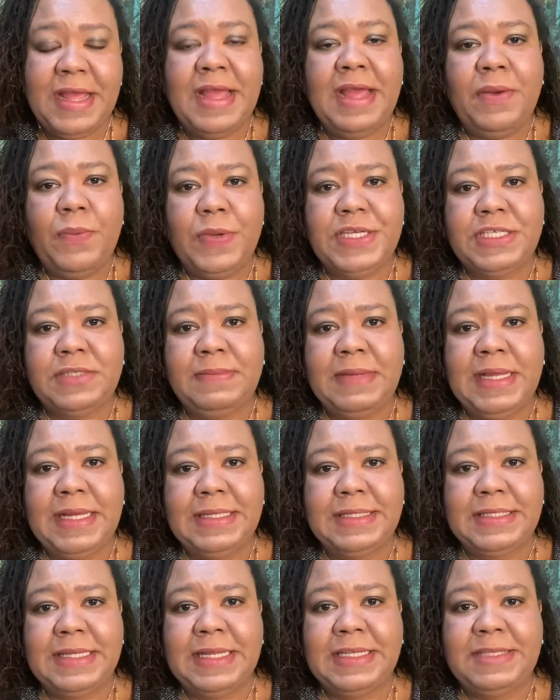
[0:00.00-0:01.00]
which makes
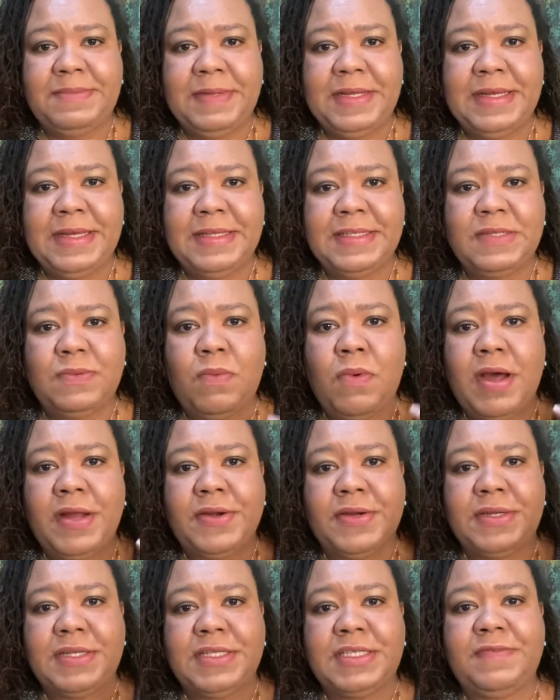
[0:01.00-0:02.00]
sense because
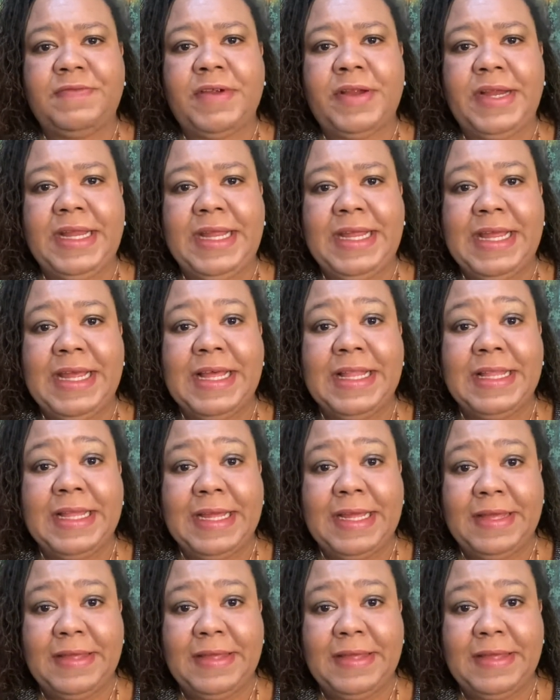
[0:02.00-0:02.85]
water is very healing.